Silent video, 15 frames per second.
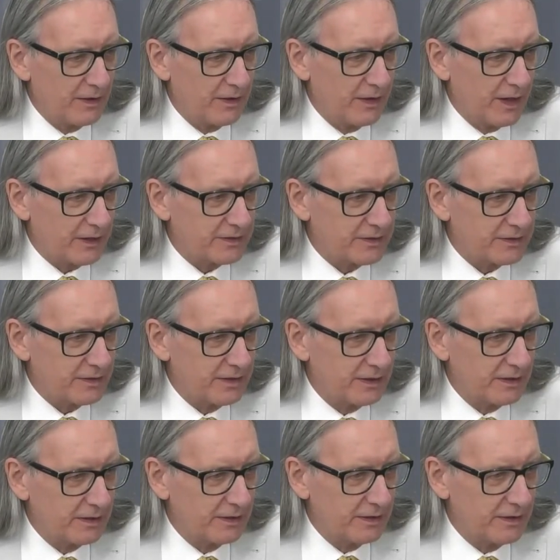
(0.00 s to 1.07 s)
that
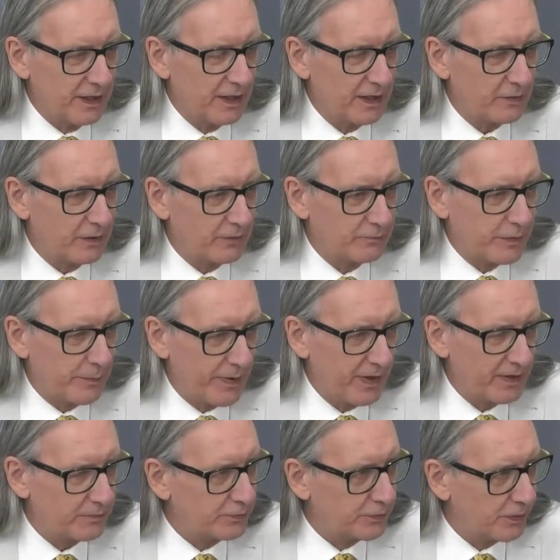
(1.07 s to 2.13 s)
they had
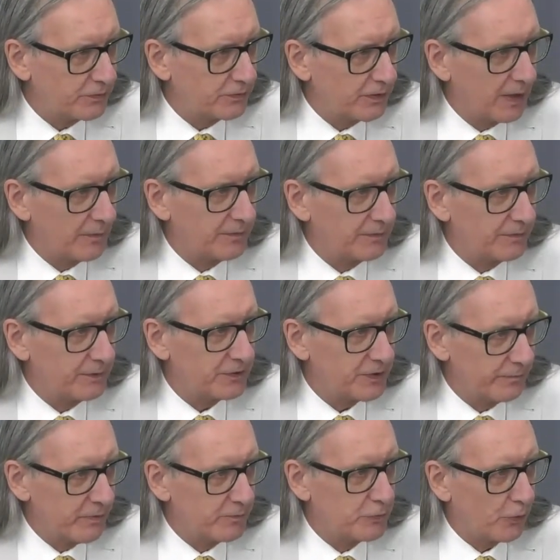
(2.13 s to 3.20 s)
prepared a programme that was
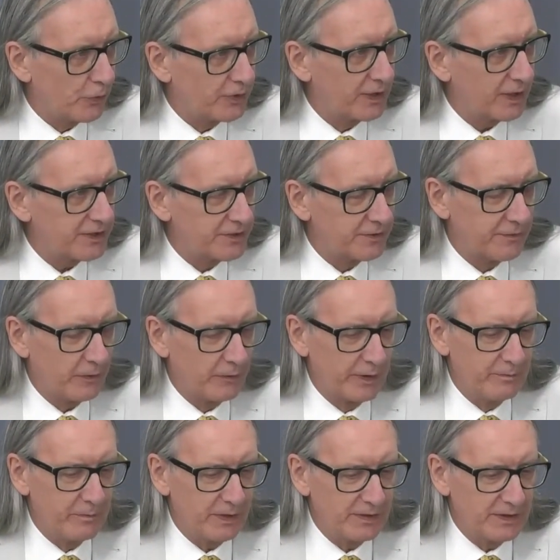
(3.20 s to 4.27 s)
going to be broadcast the
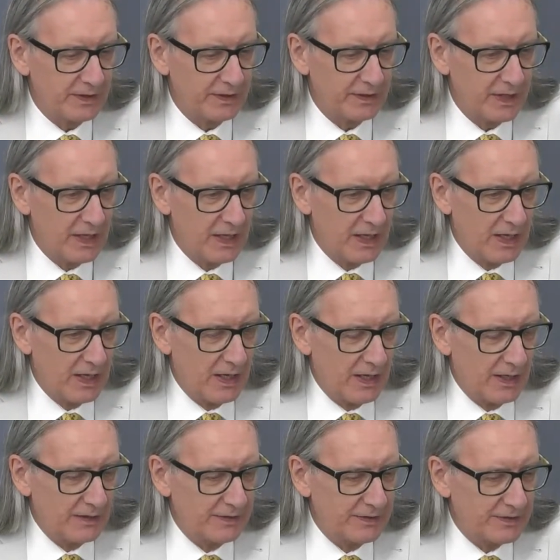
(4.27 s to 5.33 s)
following Monday,
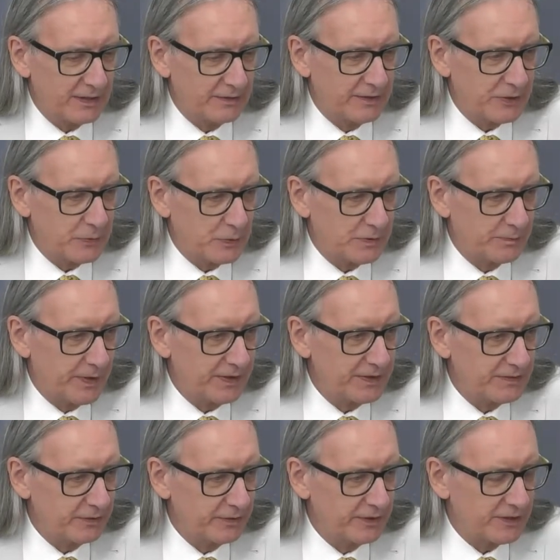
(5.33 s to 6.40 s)
he said this was
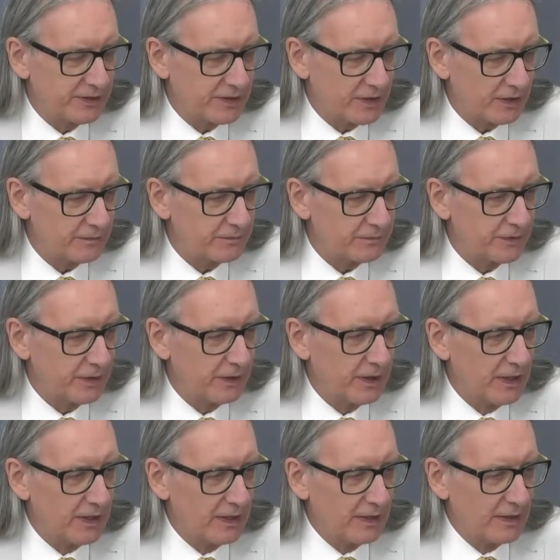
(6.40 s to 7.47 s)
based on a discovery
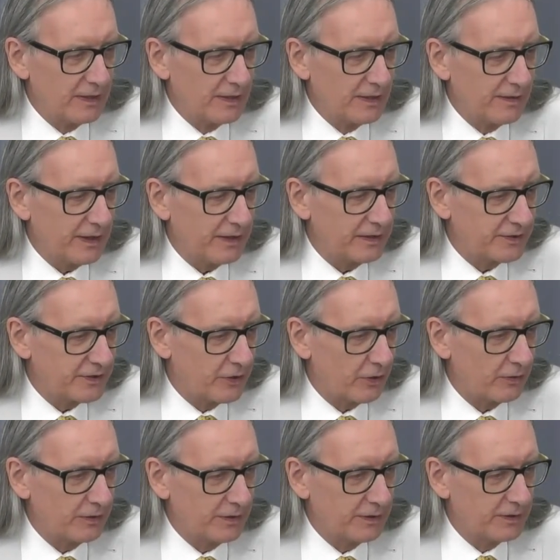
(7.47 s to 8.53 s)
that his
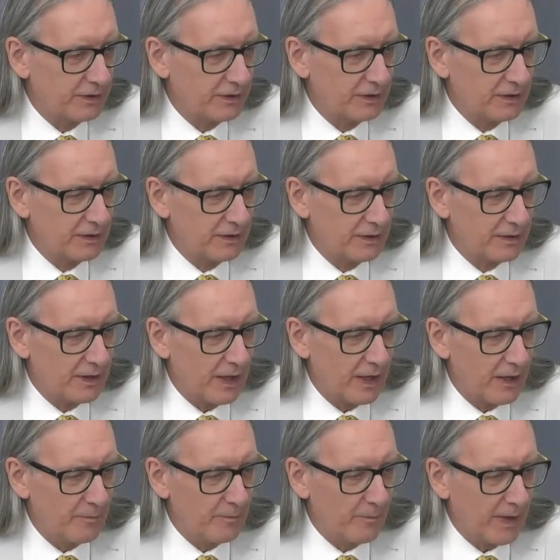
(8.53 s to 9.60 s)
colleague,
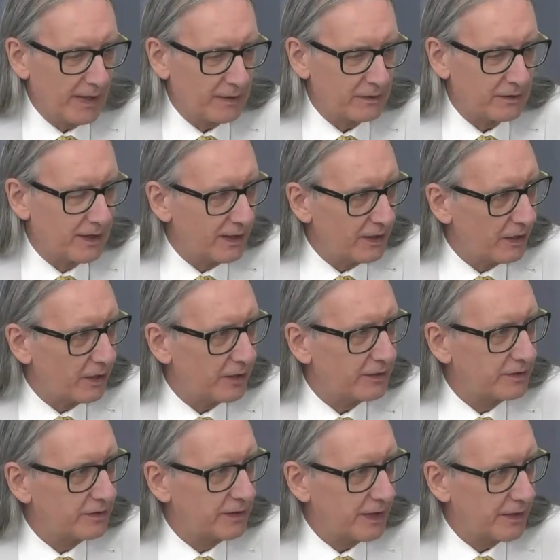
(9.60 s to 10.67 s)
Michael
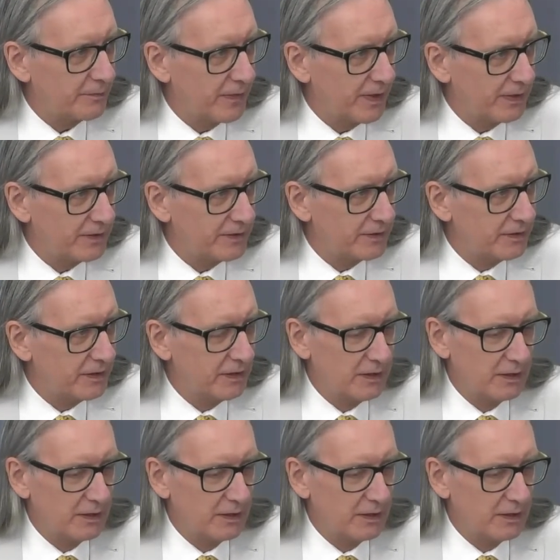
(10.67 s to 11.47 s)
Gillard, had made.